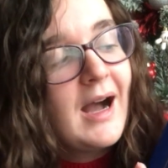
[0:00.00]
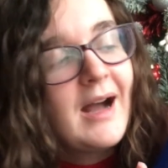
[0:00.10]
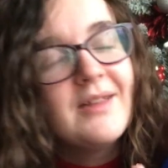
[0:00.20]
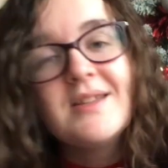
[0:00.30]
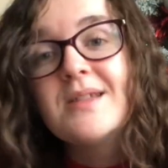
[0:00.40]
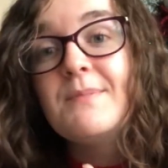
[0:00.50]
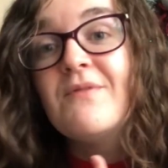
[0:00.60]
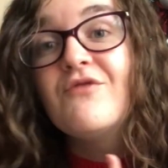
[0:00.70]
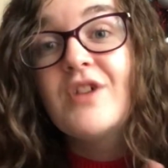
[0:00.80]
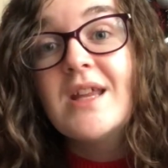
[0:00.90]
and it's
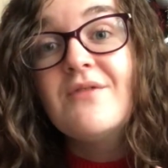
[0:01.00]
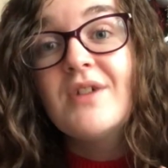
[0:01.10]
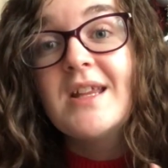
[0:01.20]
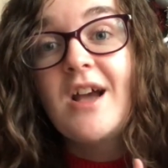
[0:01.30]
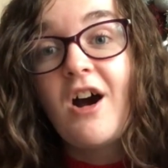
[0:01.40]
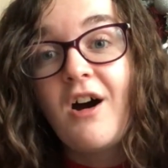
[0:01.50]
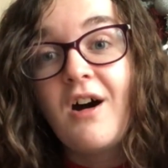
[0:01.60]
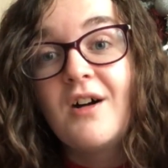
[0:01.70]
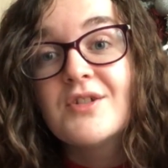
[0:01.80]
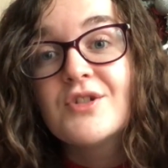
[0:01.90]
been really, really
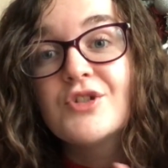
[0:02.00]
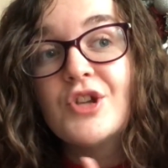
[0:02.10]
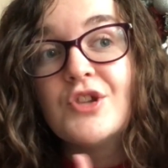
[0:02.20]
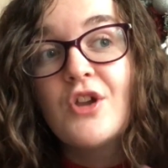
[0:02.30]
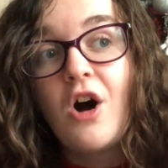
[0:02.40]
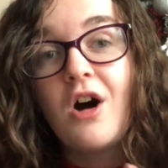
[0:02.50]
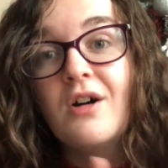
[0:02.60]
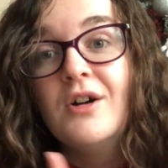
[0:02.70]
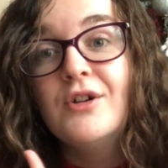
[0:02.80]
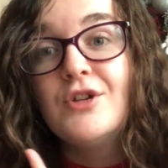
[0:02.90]
hard to not